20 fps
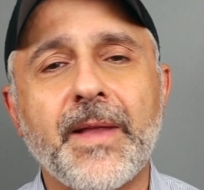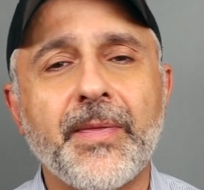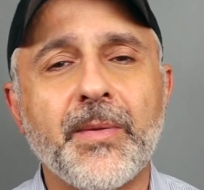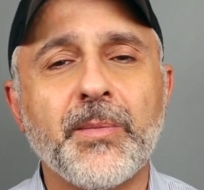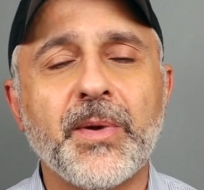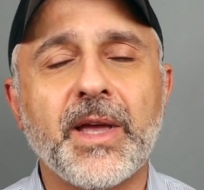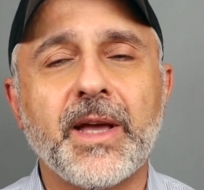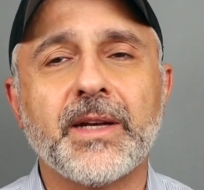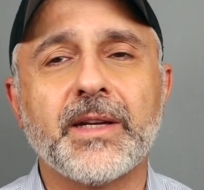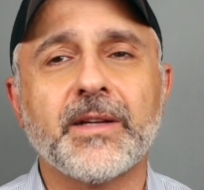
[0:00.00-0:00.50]
at the
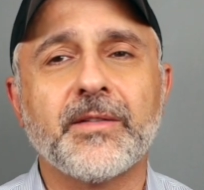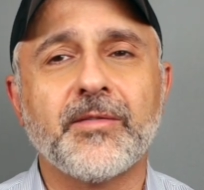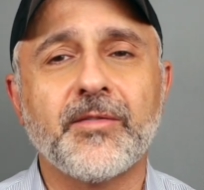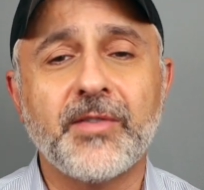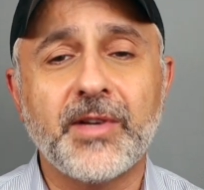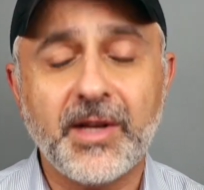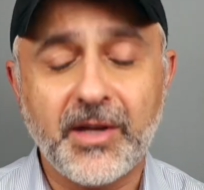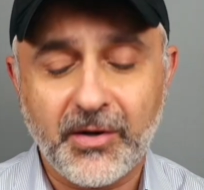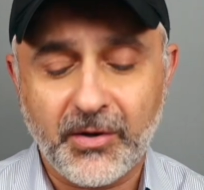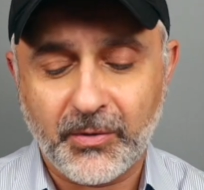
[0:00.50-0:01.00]
beginning of the
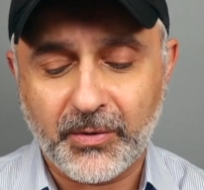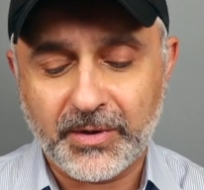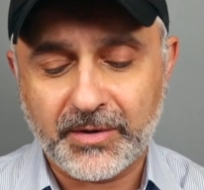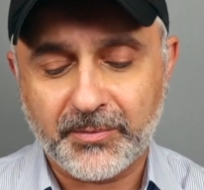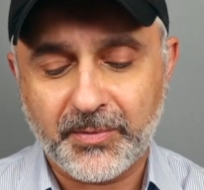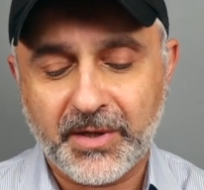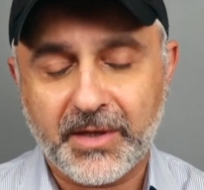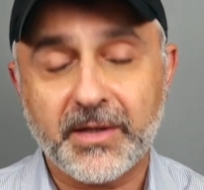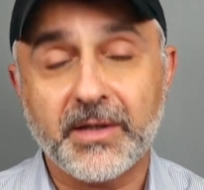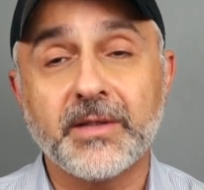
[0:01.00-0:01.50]
video
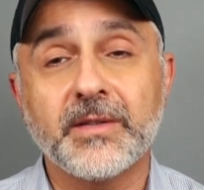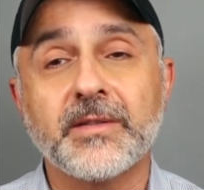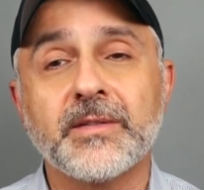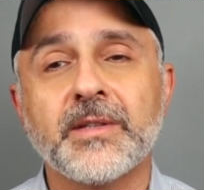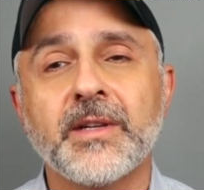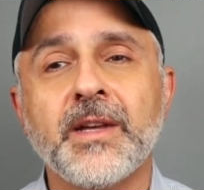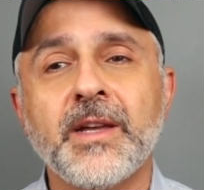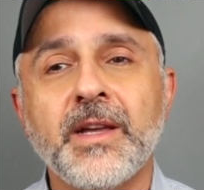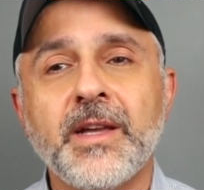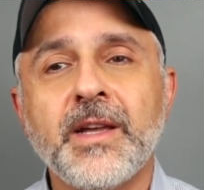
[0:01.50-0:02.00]
is
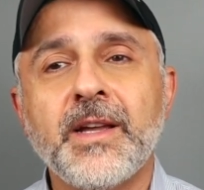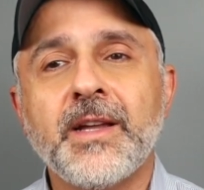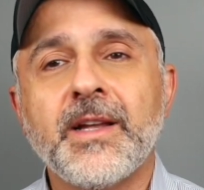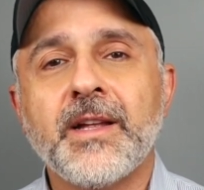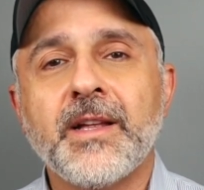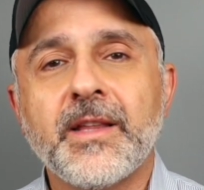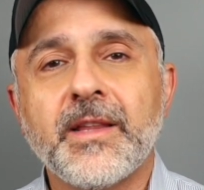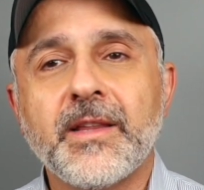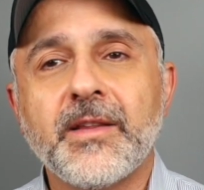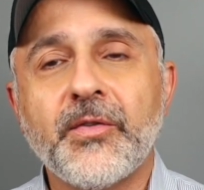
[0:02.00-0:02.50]
because
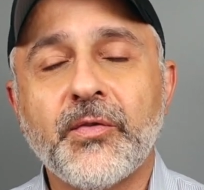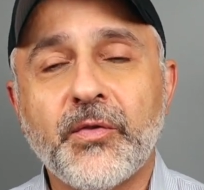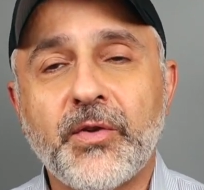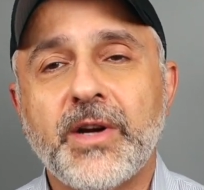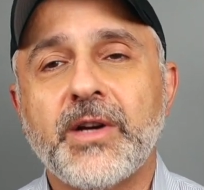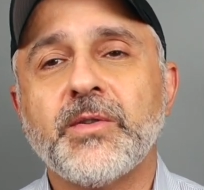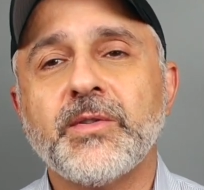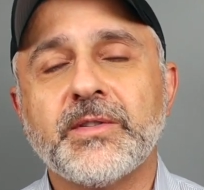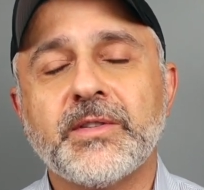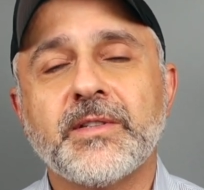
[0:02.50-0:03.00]
the
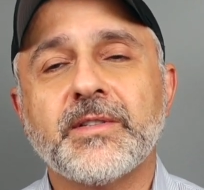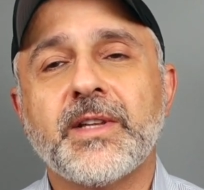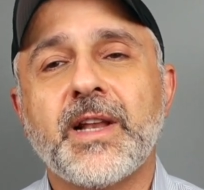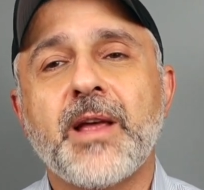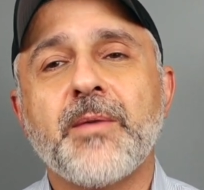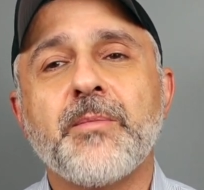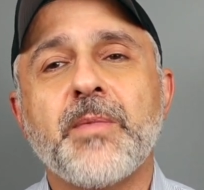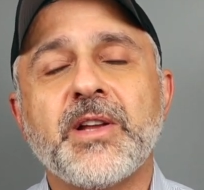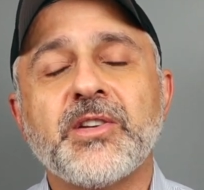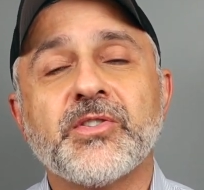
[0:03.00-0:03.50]
fragrances that
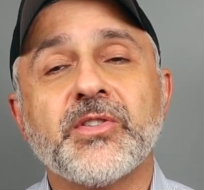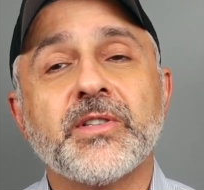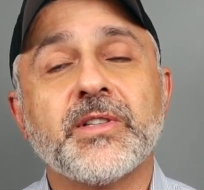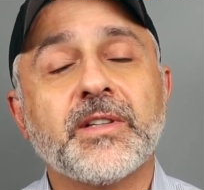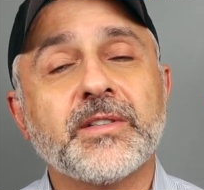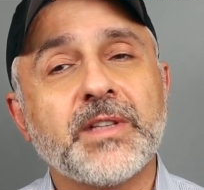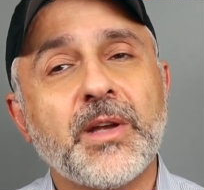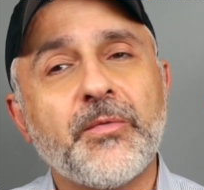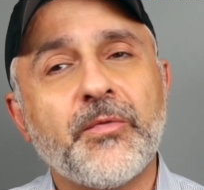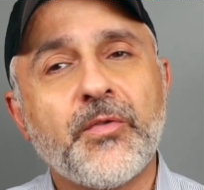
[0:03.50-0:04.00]
I mentioned,
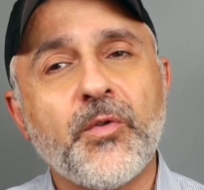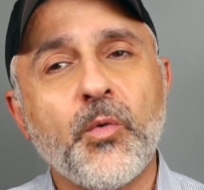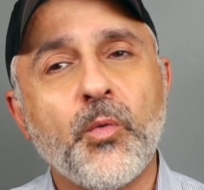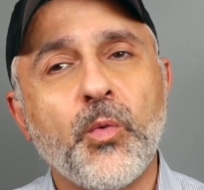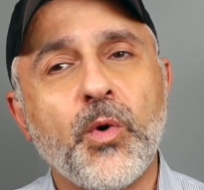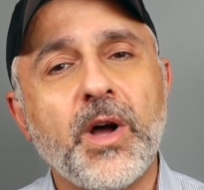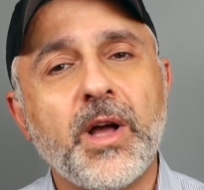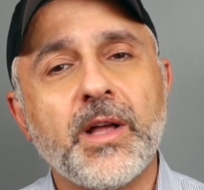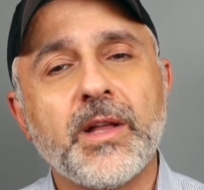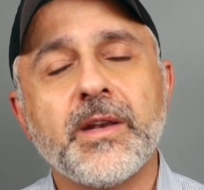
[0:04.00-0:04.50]
except for
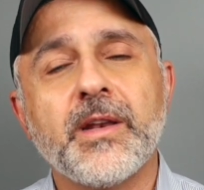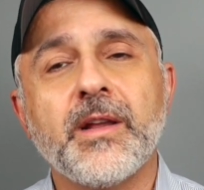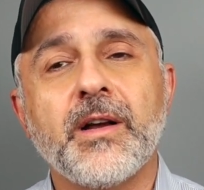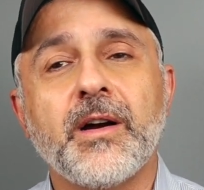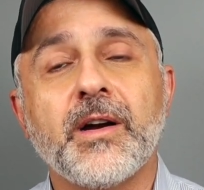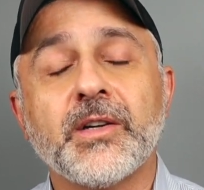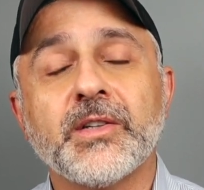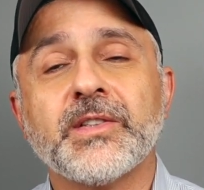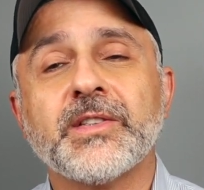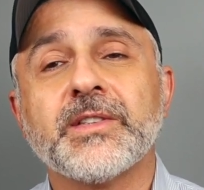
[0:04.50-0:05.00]
one,
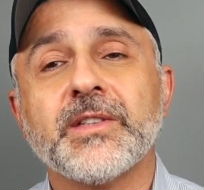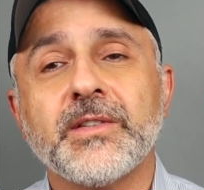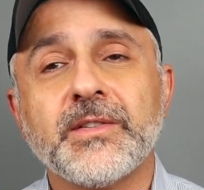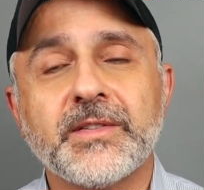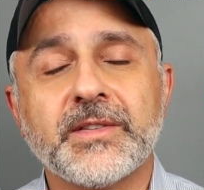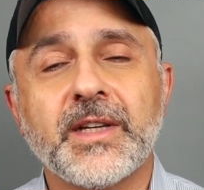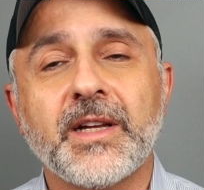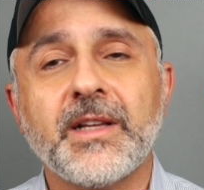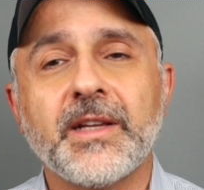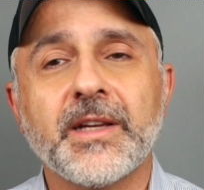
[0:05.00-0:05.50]
are still
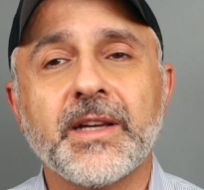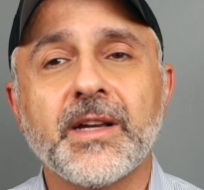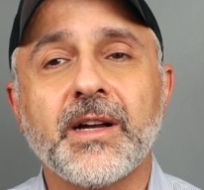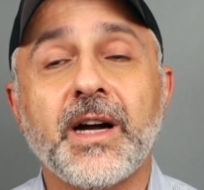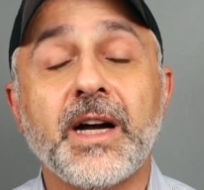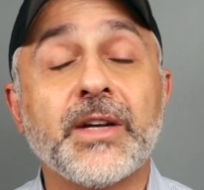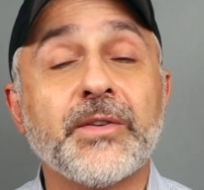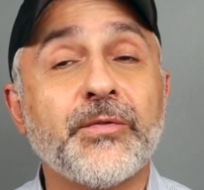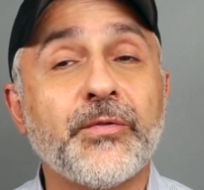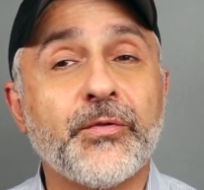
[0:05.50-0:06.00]
selling
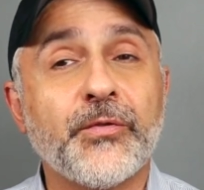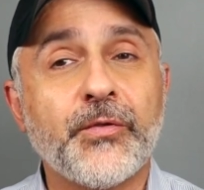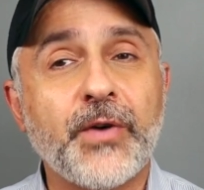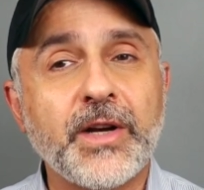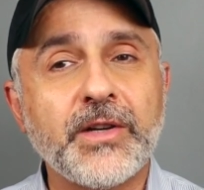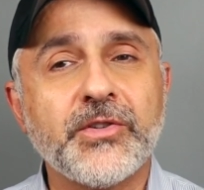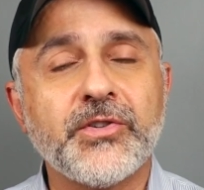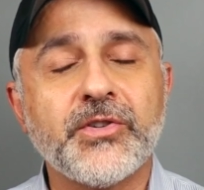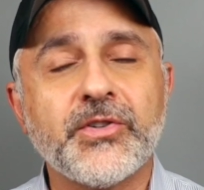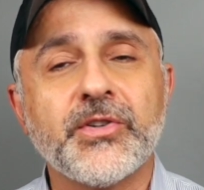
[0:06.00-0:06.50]
on
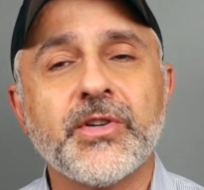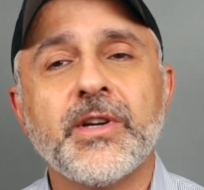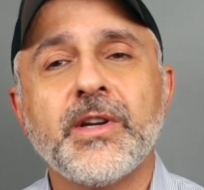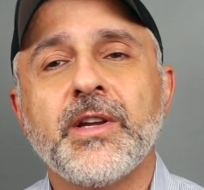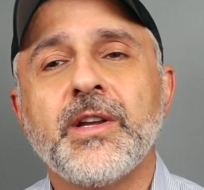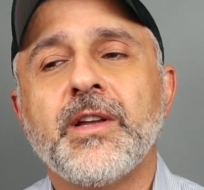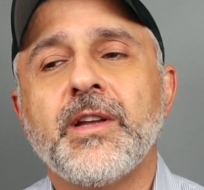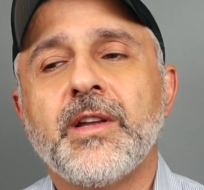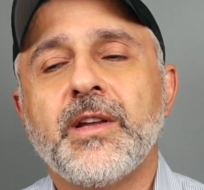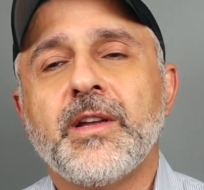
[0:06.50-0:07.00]
French
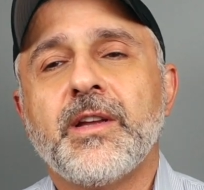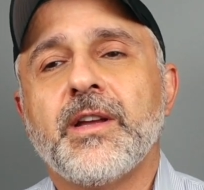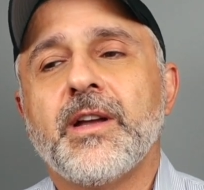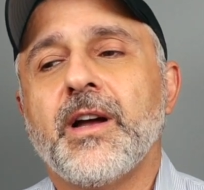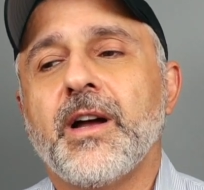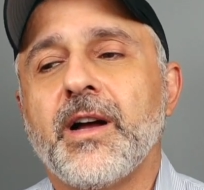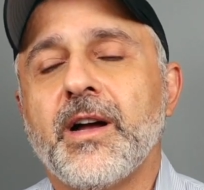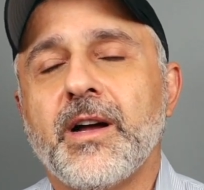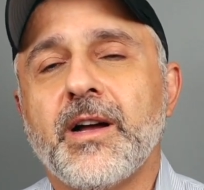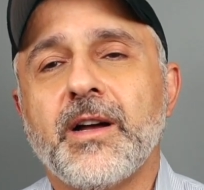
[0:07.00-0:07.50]

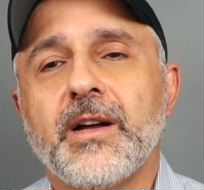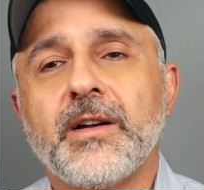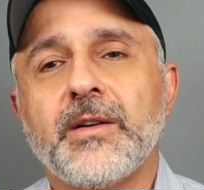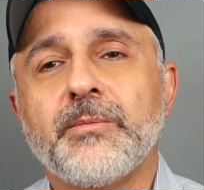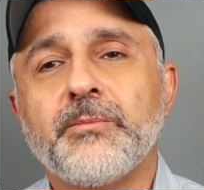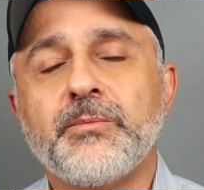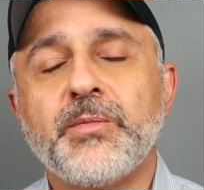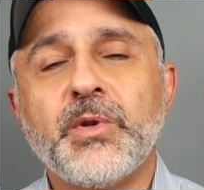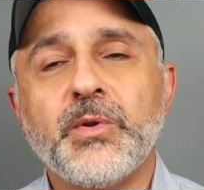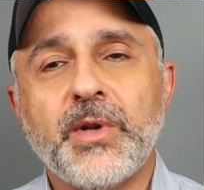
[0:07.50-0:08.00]

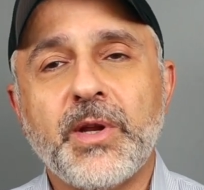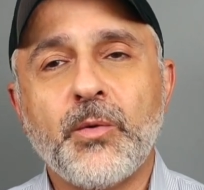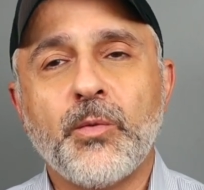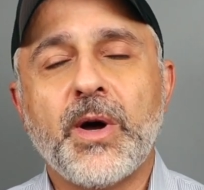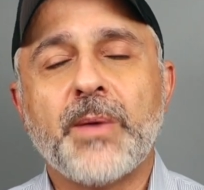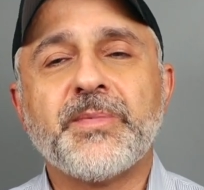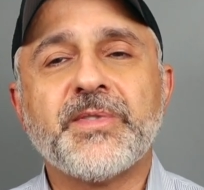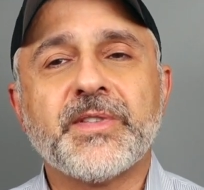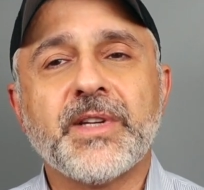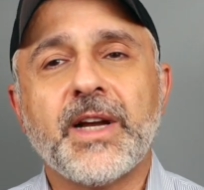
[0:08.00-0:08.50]
uh, beauty
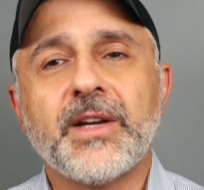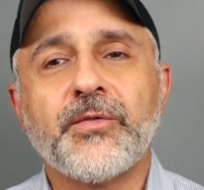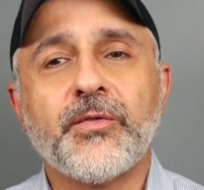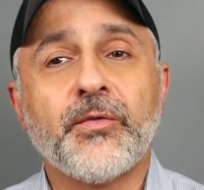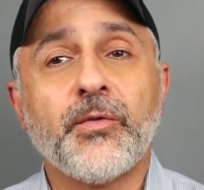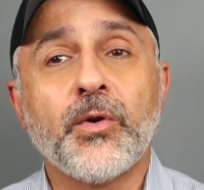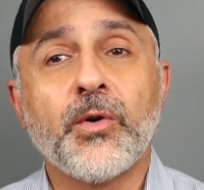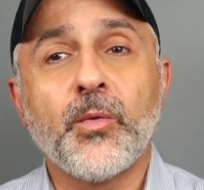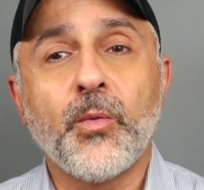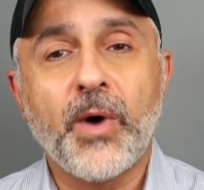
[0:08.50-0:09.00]
website
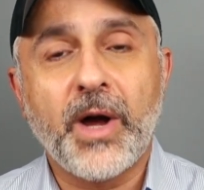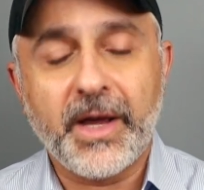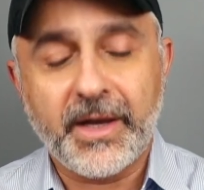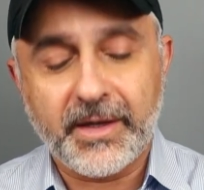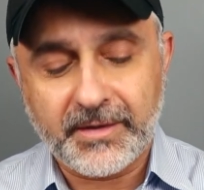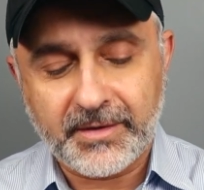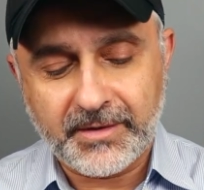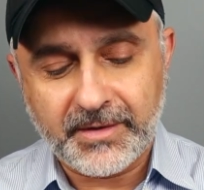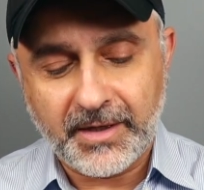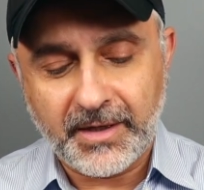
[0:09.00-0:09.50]
for
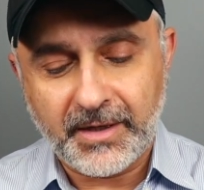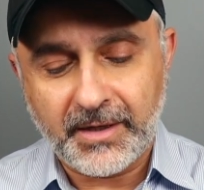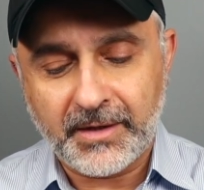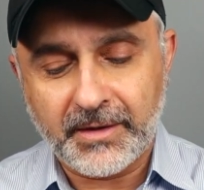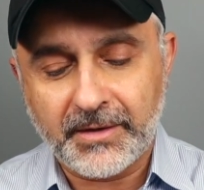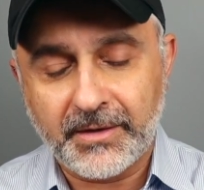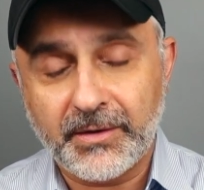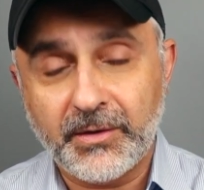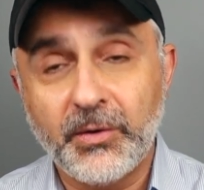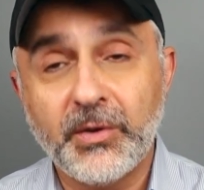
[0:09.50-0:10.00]
YSL.